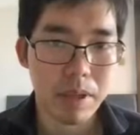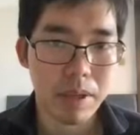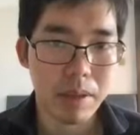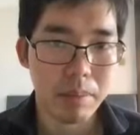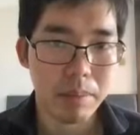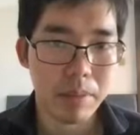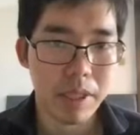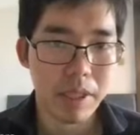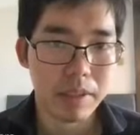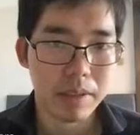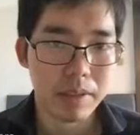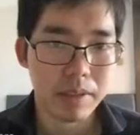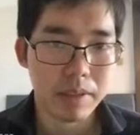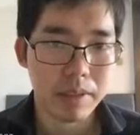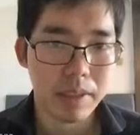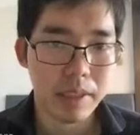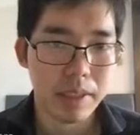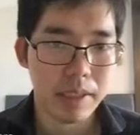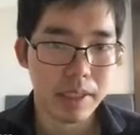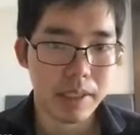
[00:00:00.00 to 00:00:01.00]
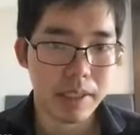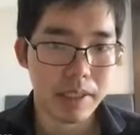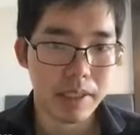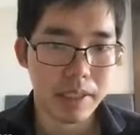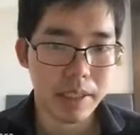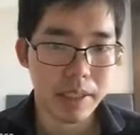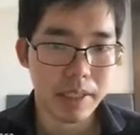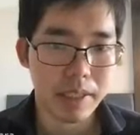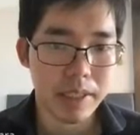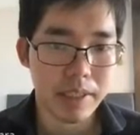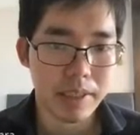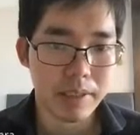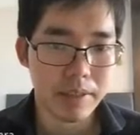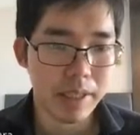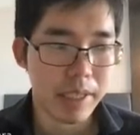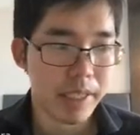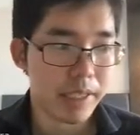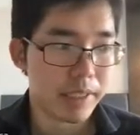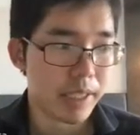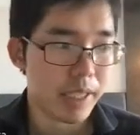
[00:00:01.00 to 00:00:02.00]
But in this
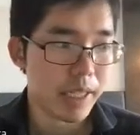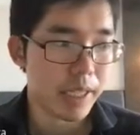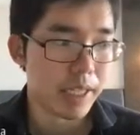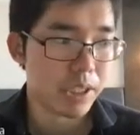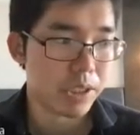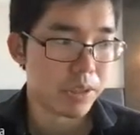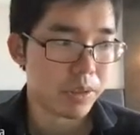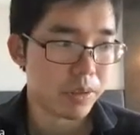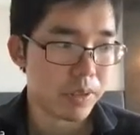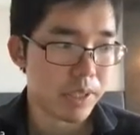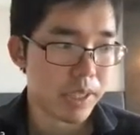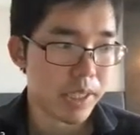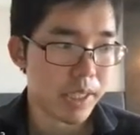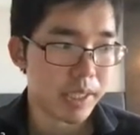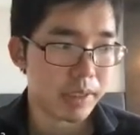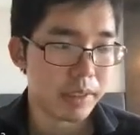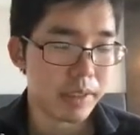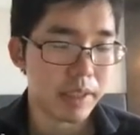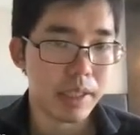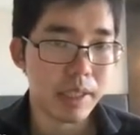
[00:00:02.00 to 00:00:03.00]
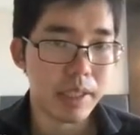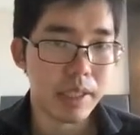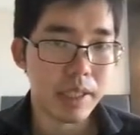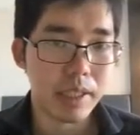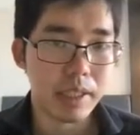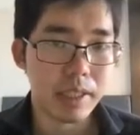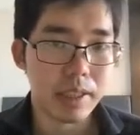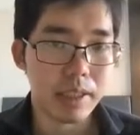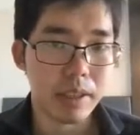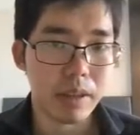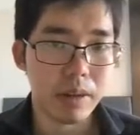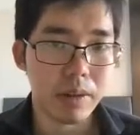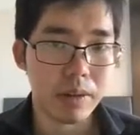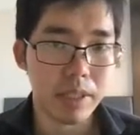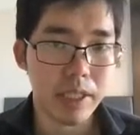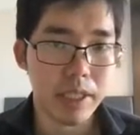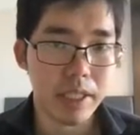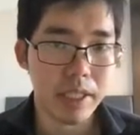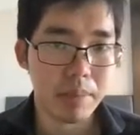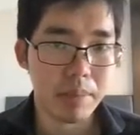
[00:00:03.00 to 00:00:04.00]
slide, I show that
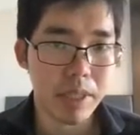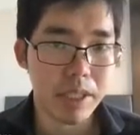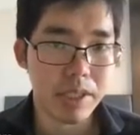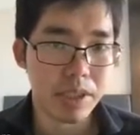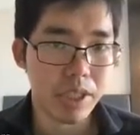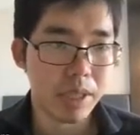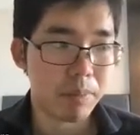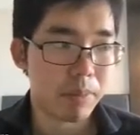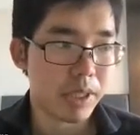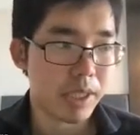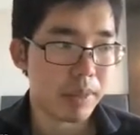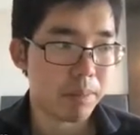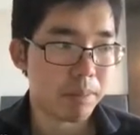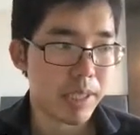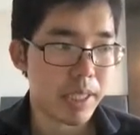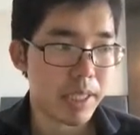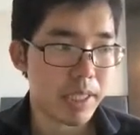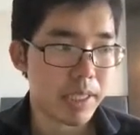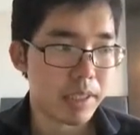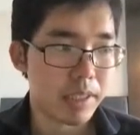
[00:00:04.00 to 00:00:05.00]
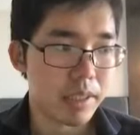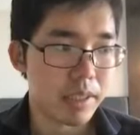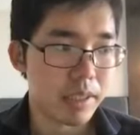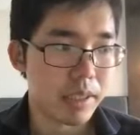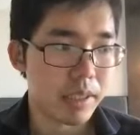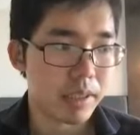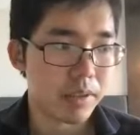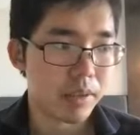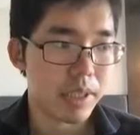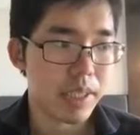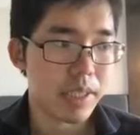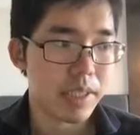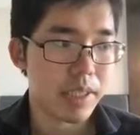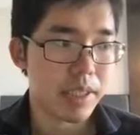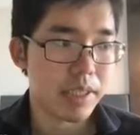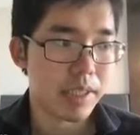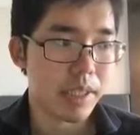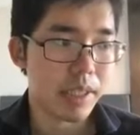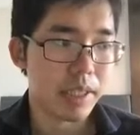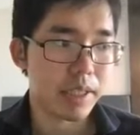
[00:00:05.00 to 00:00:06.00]
on linear mixture MDPs, so this
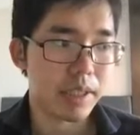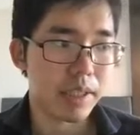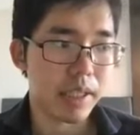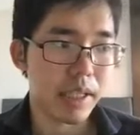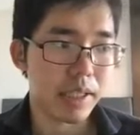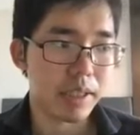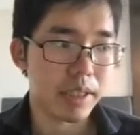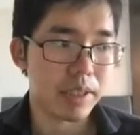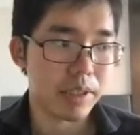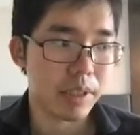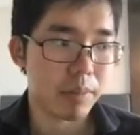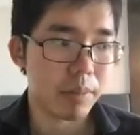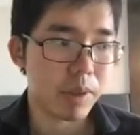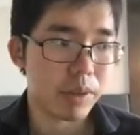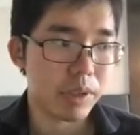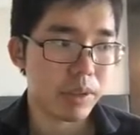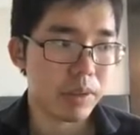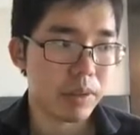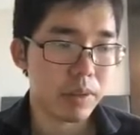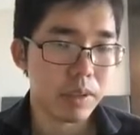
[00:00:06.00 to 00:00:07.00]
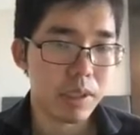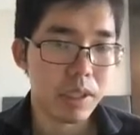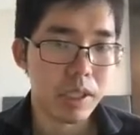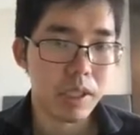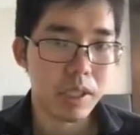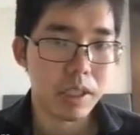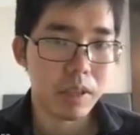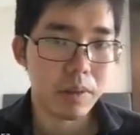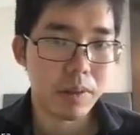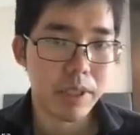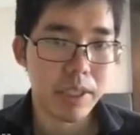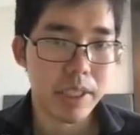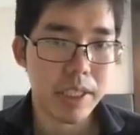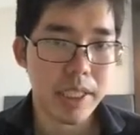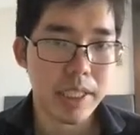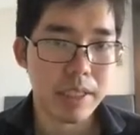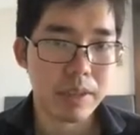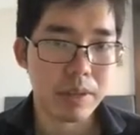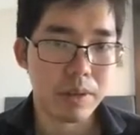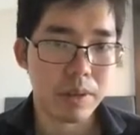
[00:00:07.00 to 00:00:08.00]
is another model which
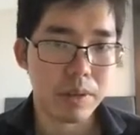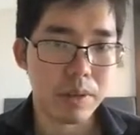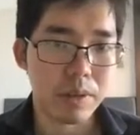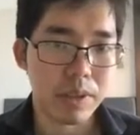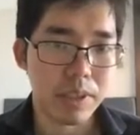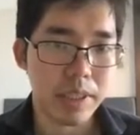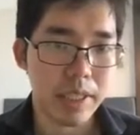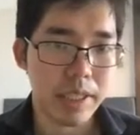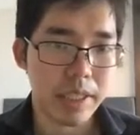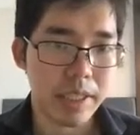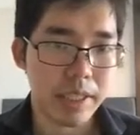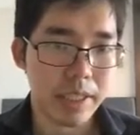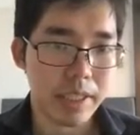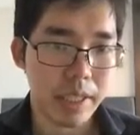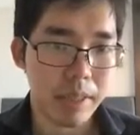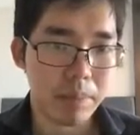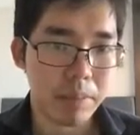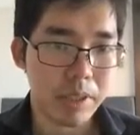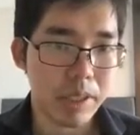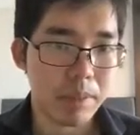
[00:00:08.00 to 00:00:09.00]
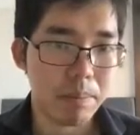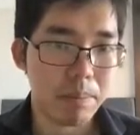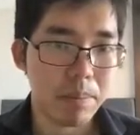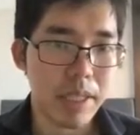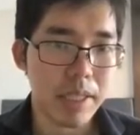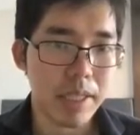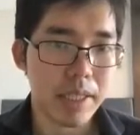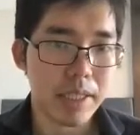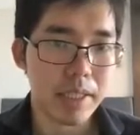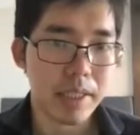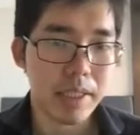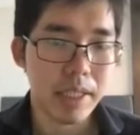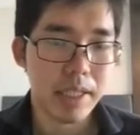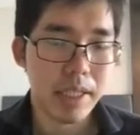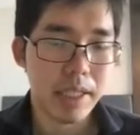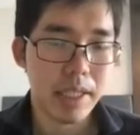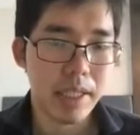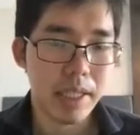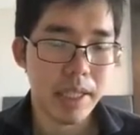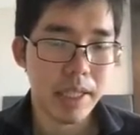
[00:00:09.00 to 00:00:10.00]
includes linear MDPs,
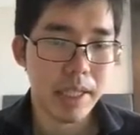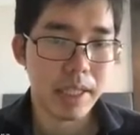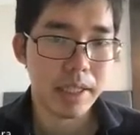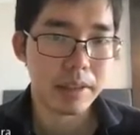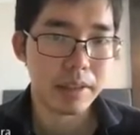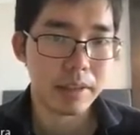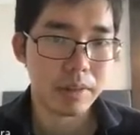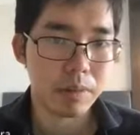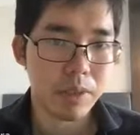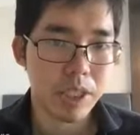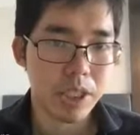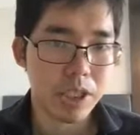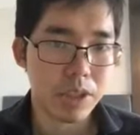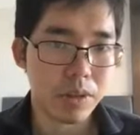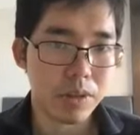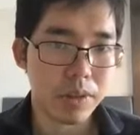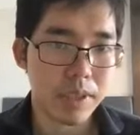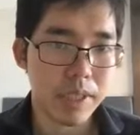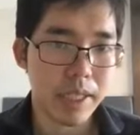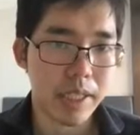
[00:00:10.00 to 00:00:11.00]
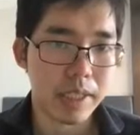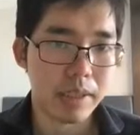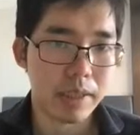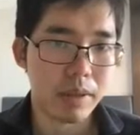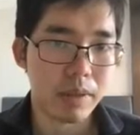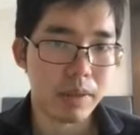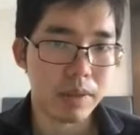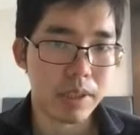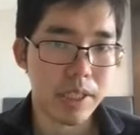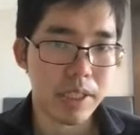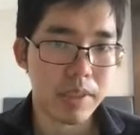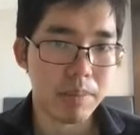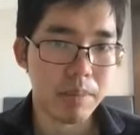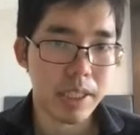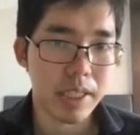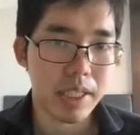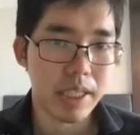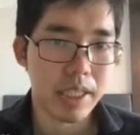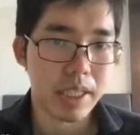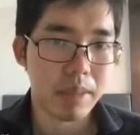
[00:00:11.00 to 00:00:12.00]
and we show that on this
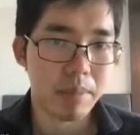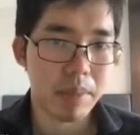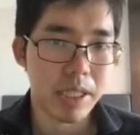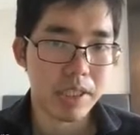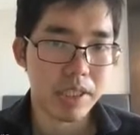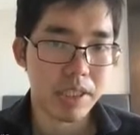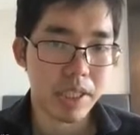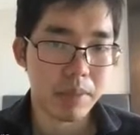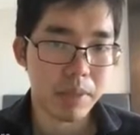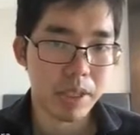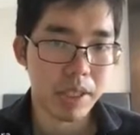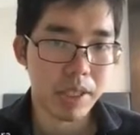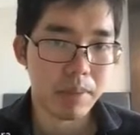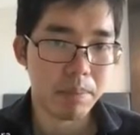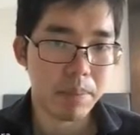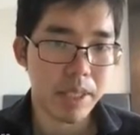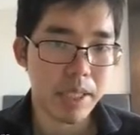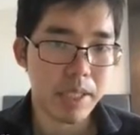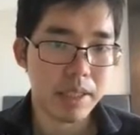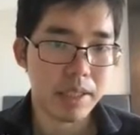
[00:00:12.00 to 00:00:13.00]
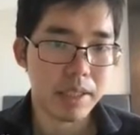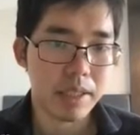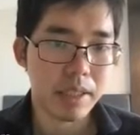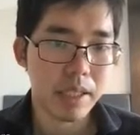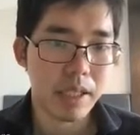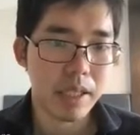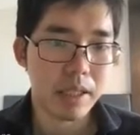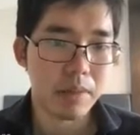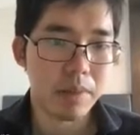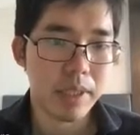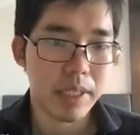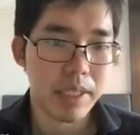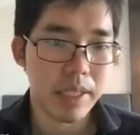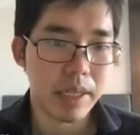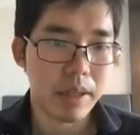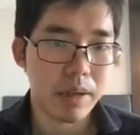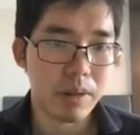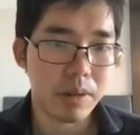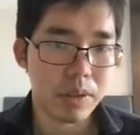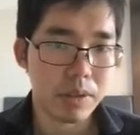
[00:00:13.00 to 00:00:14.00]
linear mixture MDPs, we
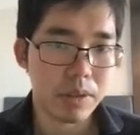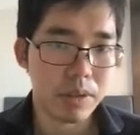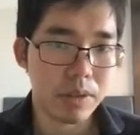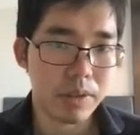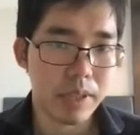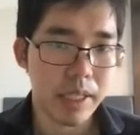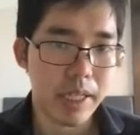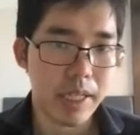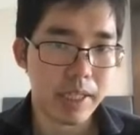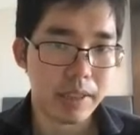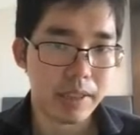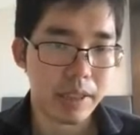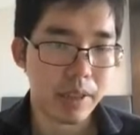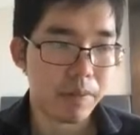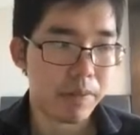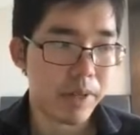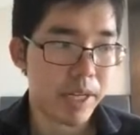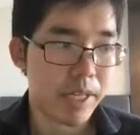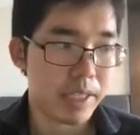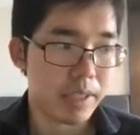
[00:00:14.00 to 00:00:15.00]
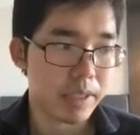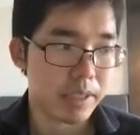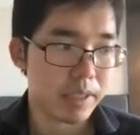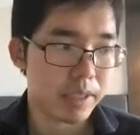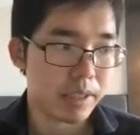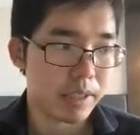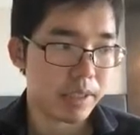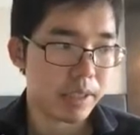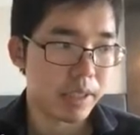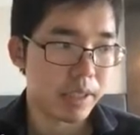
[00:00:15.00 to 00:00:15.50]
can also like define the